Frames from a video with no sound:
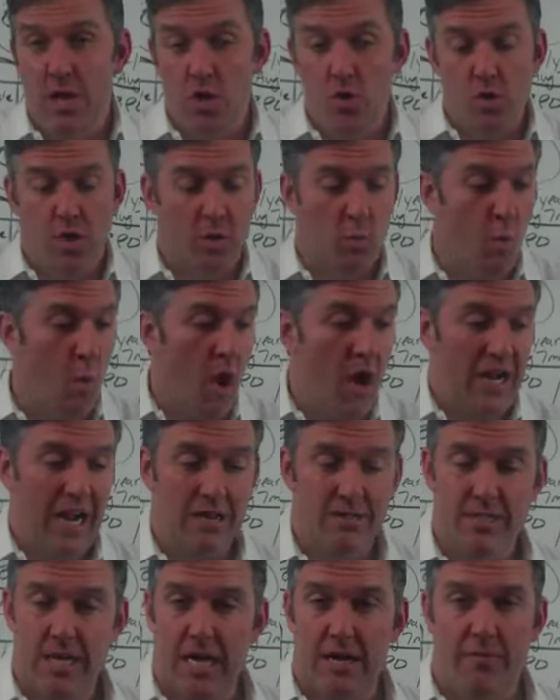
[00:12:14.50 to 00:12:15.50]
you could walk
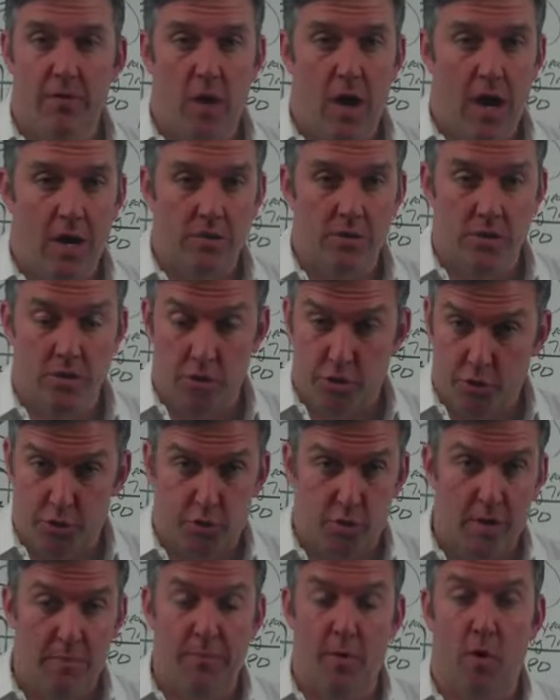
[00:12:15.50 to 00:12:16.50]
outside of your house and
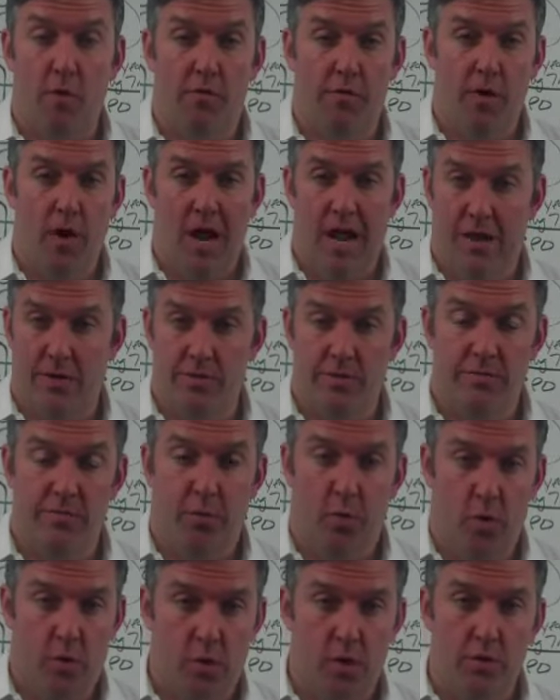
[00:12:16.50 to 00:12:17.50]
trip over a house in
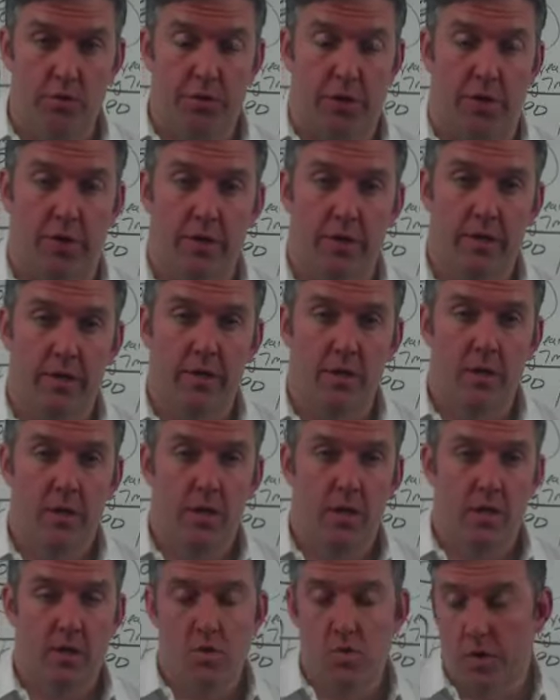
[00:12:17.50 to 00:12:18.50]
foreclosure.
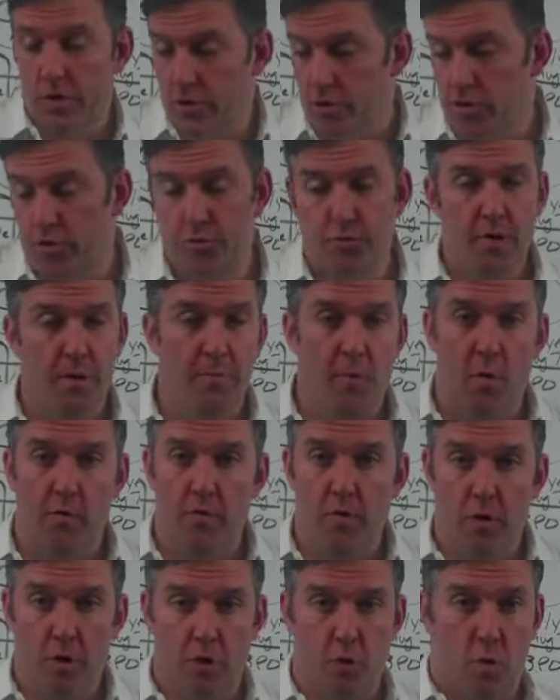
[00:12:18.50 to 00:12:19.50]
You could trip
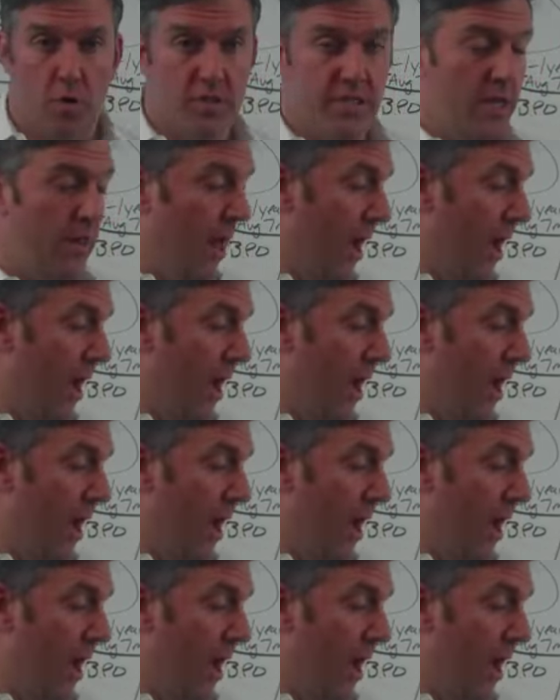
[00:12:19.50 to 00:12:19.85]
over a short sale